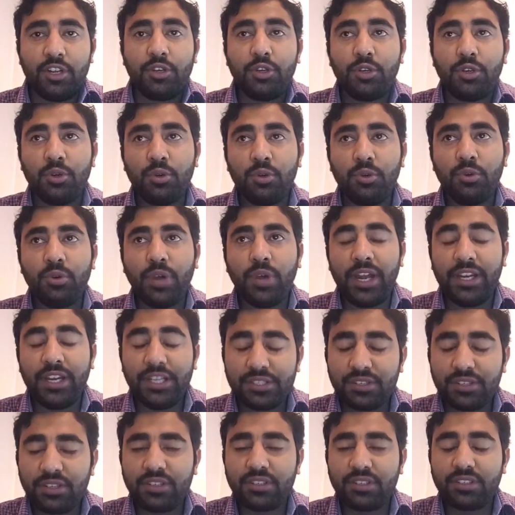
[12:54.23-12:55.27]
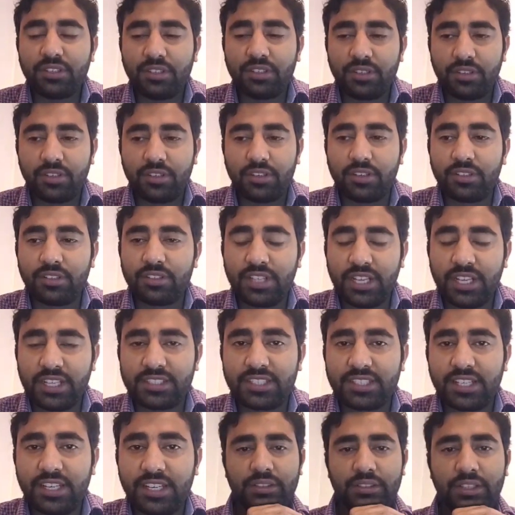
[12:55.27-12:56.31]
Do hands-on things
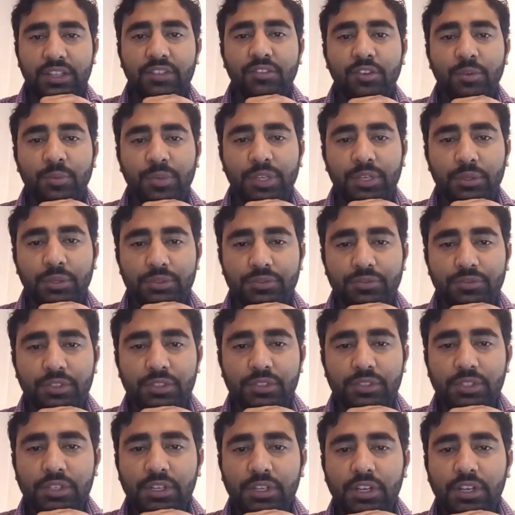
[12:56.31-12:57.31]
like that will be useful.